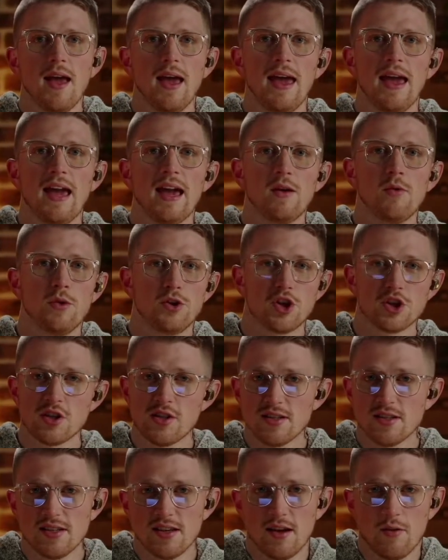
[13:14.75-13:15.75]
And we just
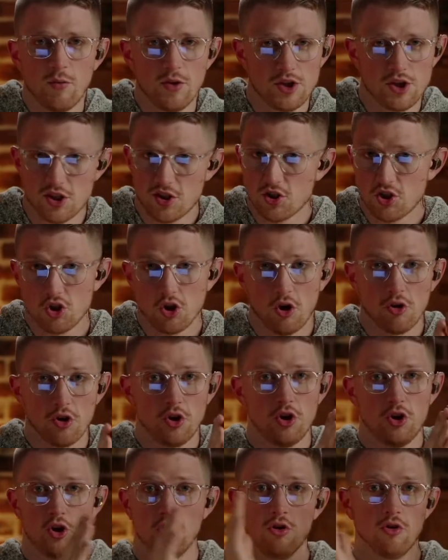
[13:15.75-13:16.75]
installed a
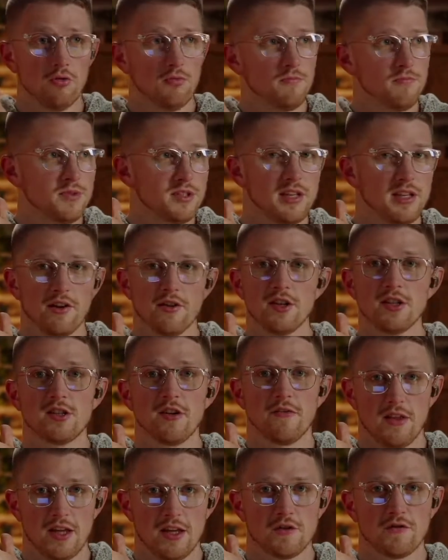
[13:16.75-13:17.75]
new series
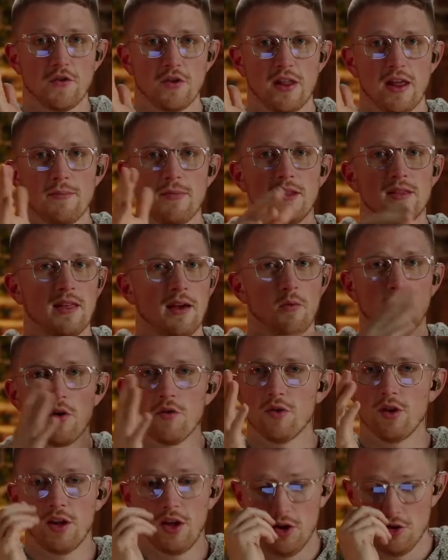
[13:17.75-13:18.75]
of these for them that they weren't
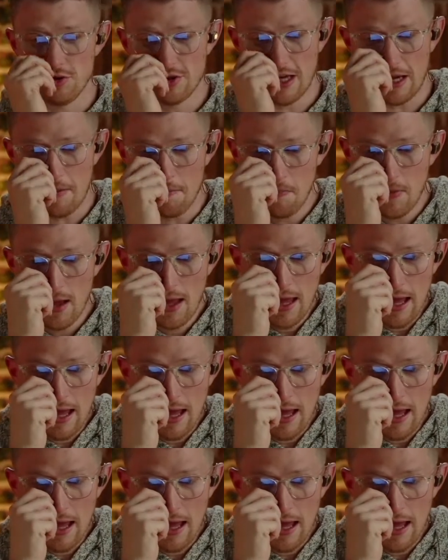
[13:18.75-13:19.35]
really using.